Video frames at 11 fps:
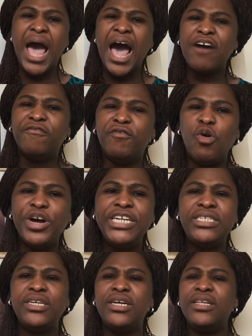
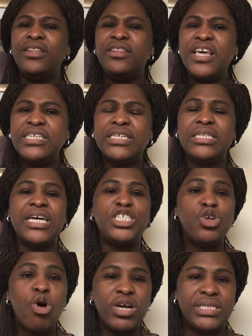Avoid things that are
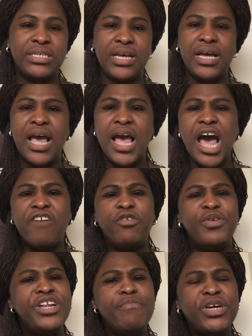toxic. I've
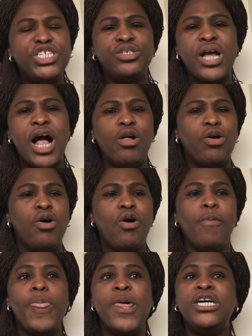already mentioned
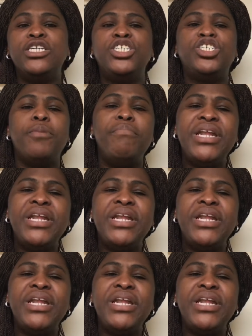alcohol. Some